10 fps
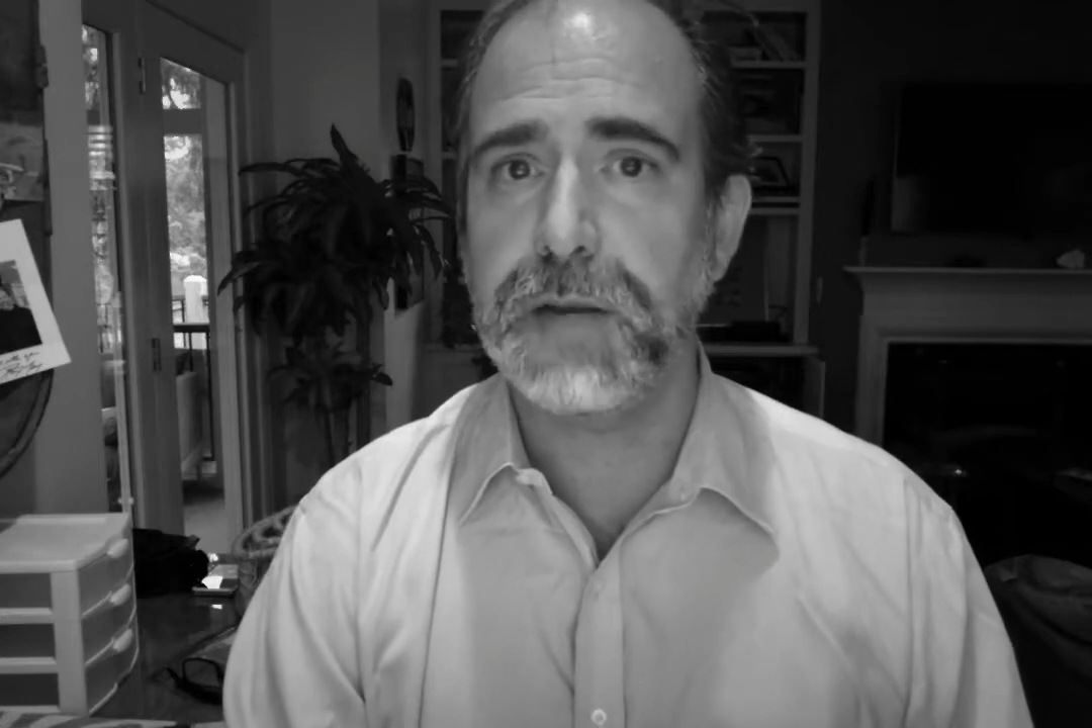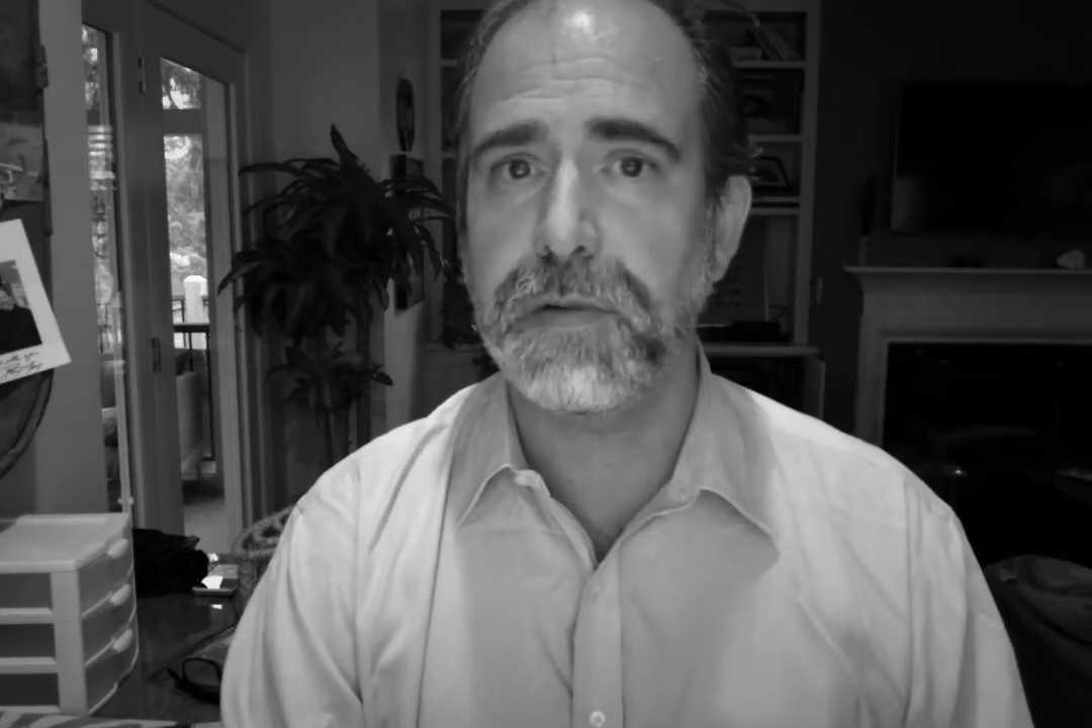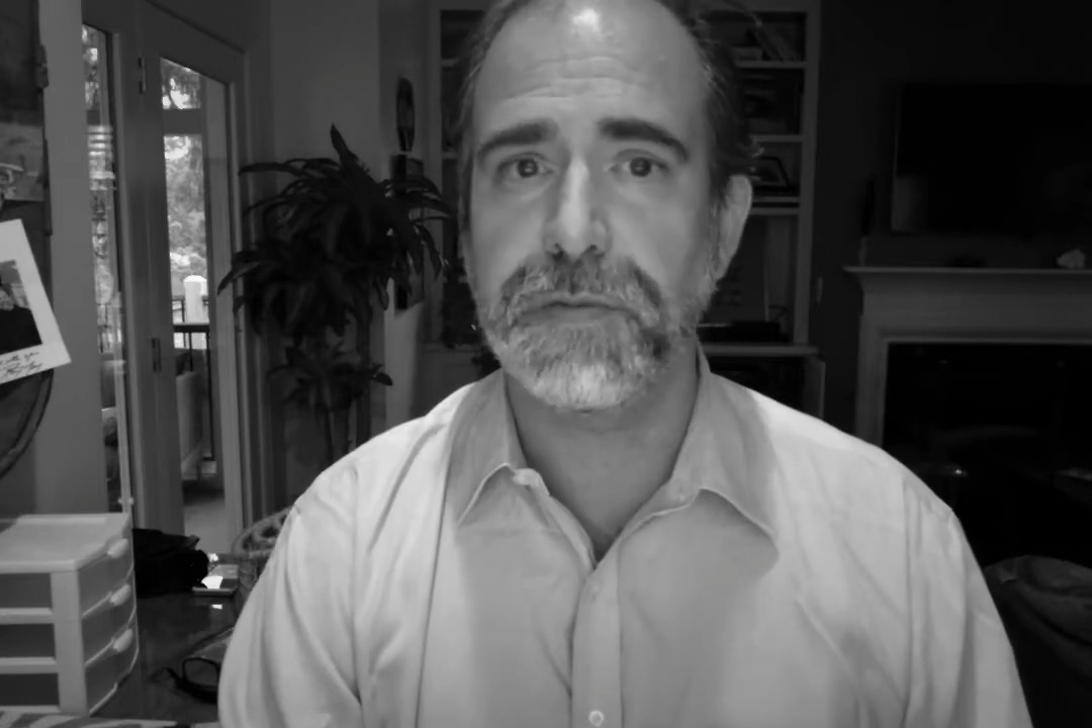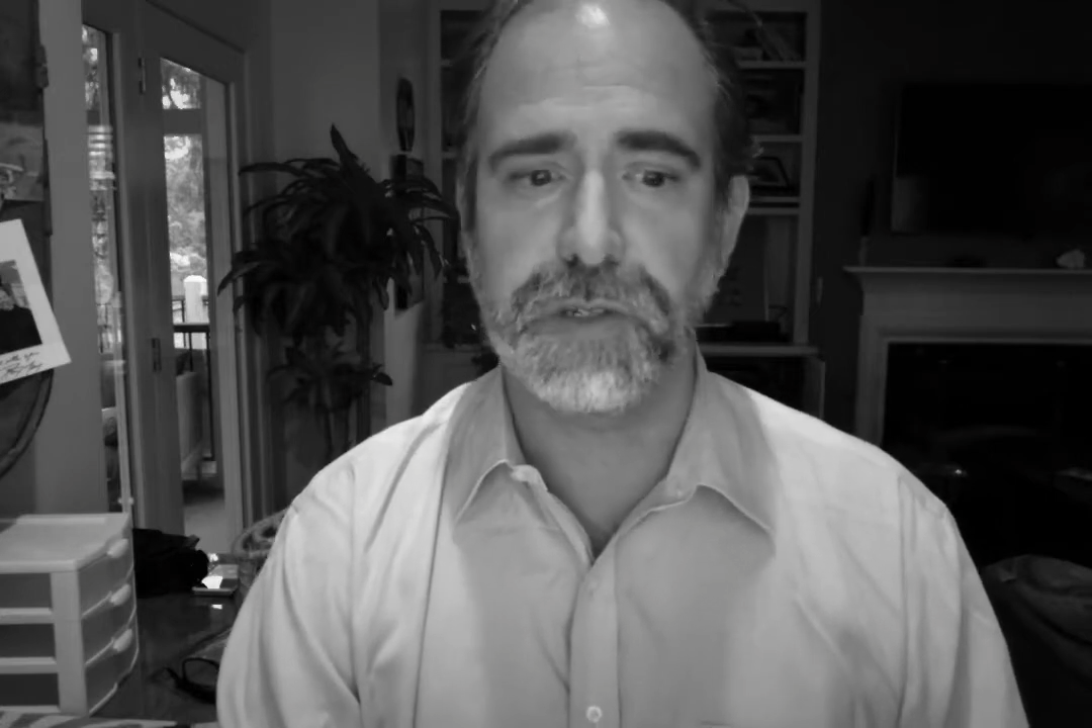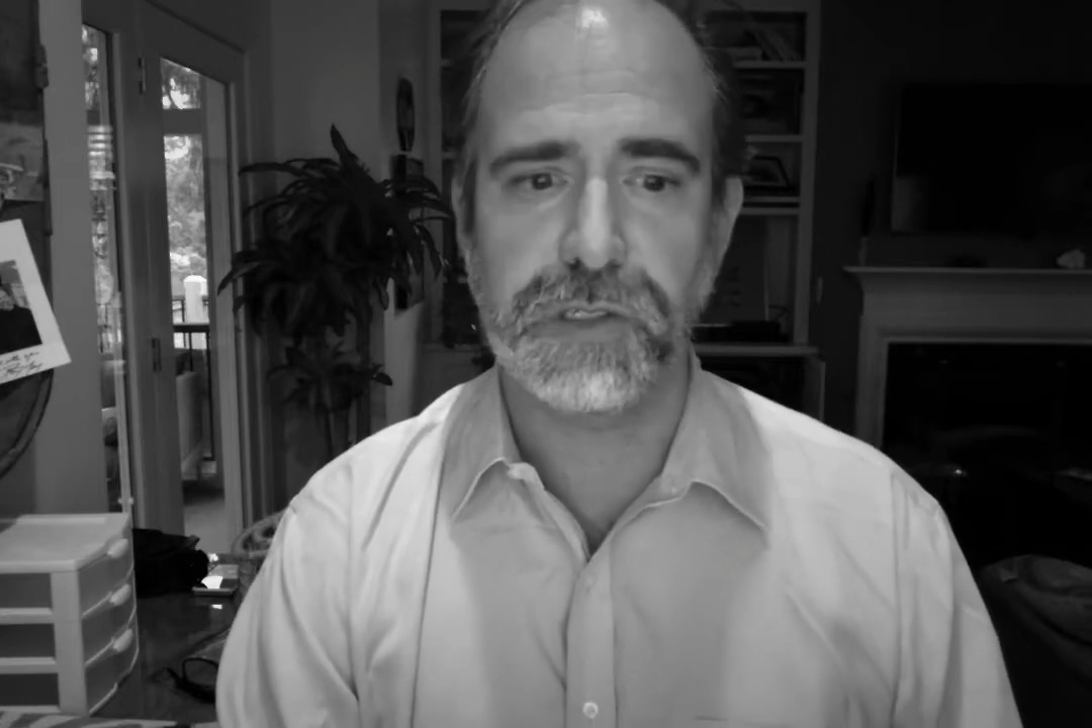a
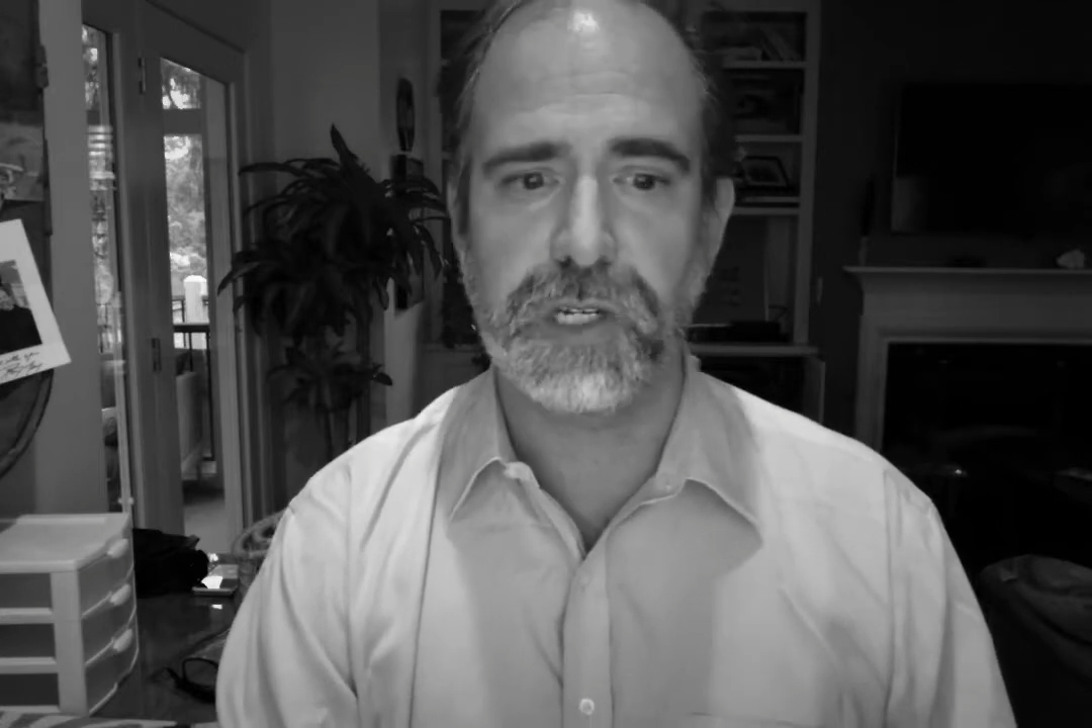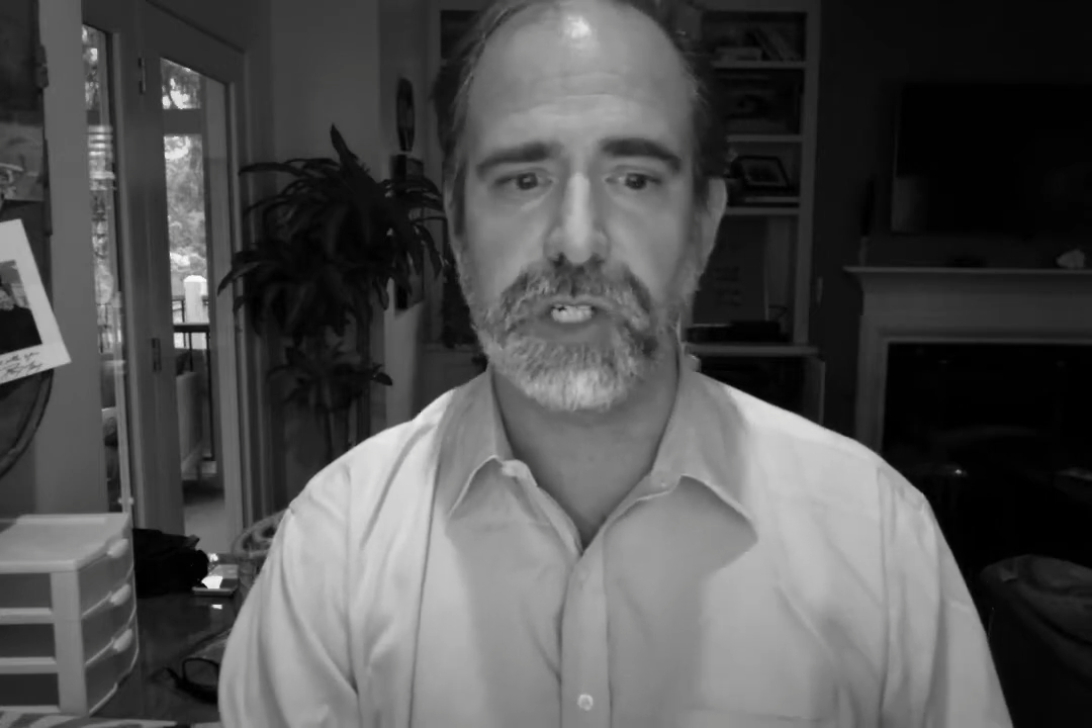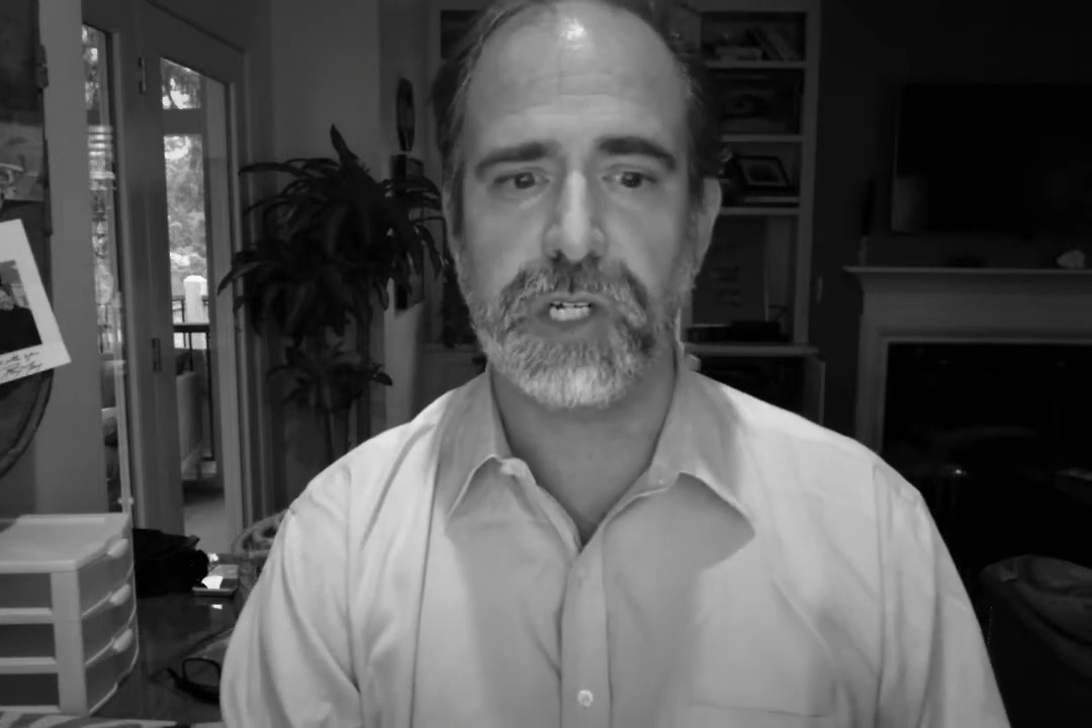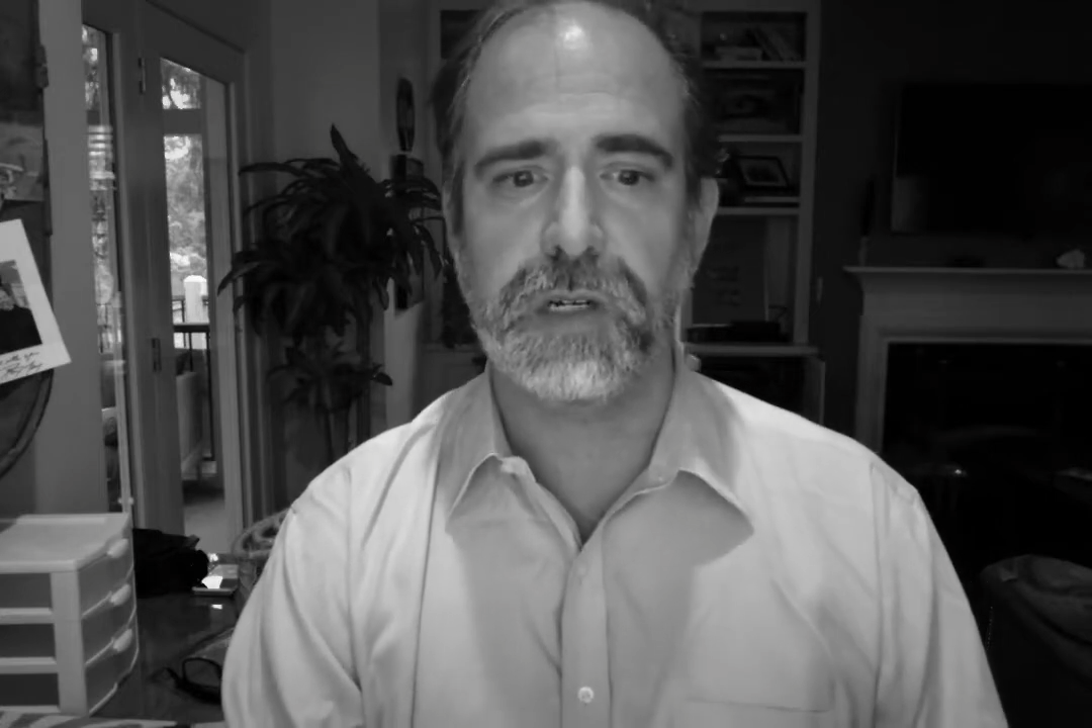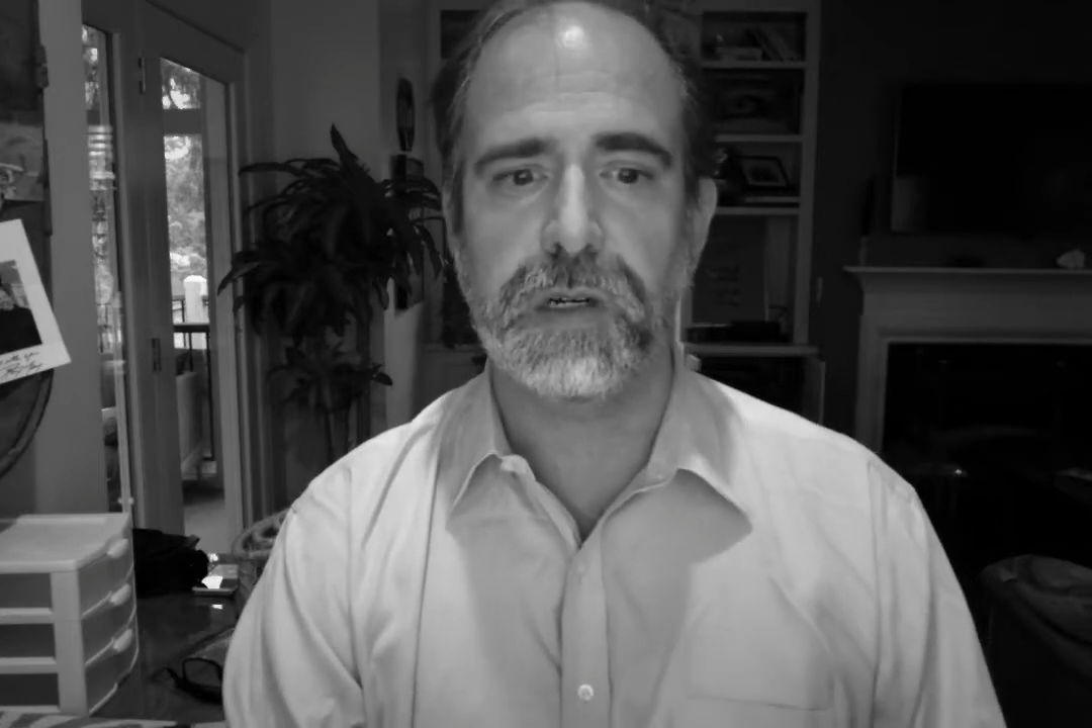
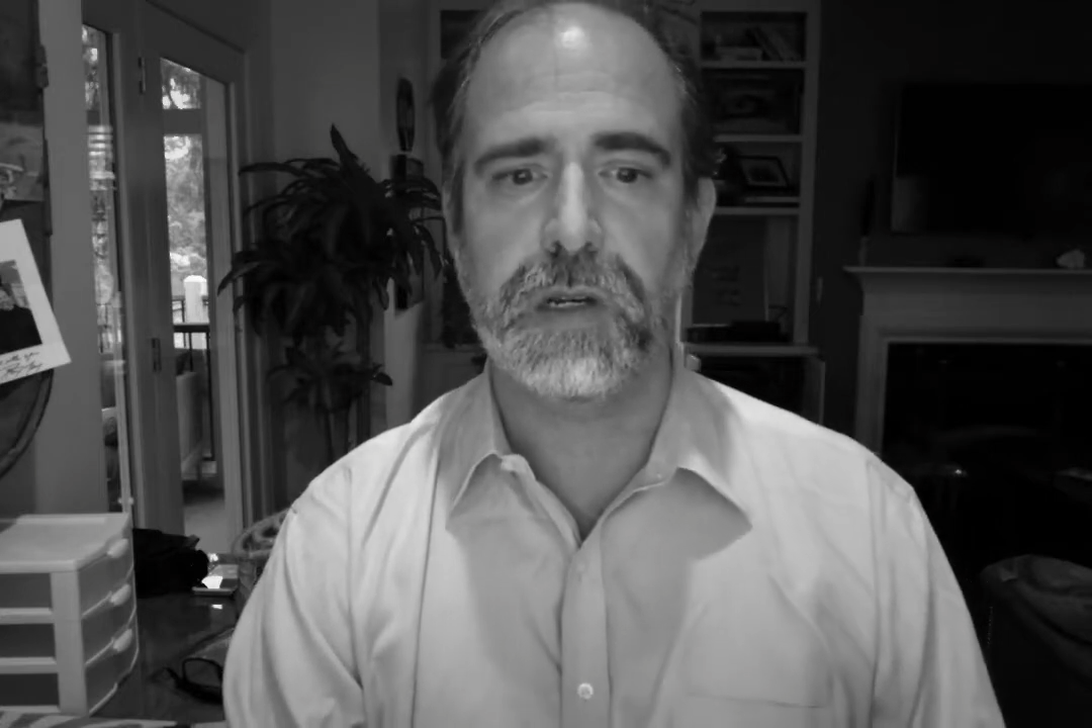physician,